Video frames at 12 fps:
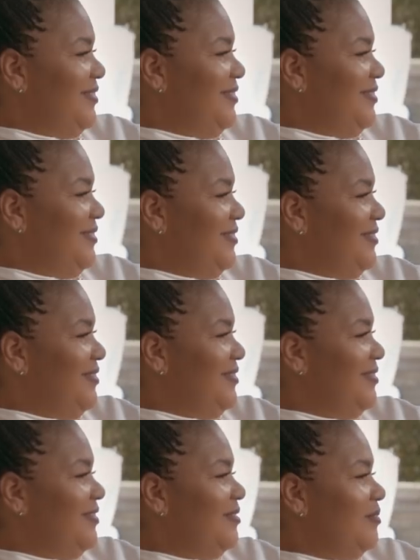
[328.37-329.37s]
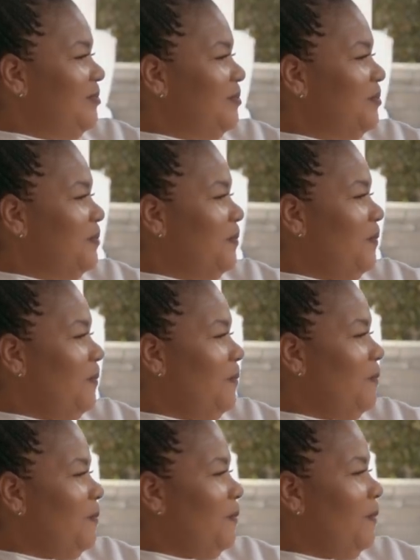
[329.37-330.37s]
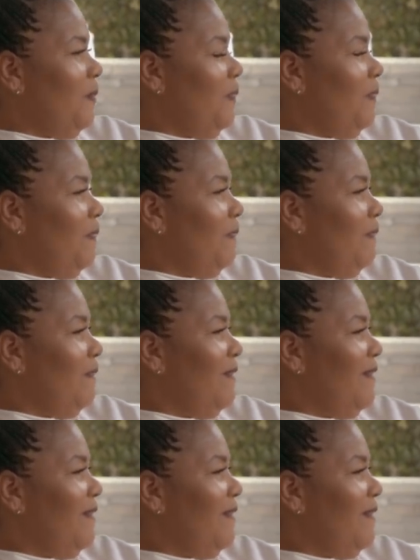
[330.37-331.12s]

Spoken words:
(silent)